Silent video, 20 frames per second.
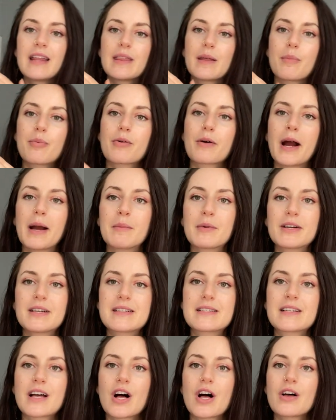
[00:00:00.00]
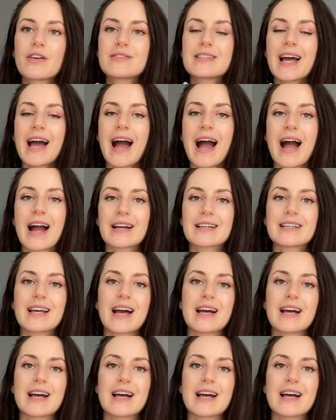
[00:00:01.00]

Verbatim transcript: the primary selves act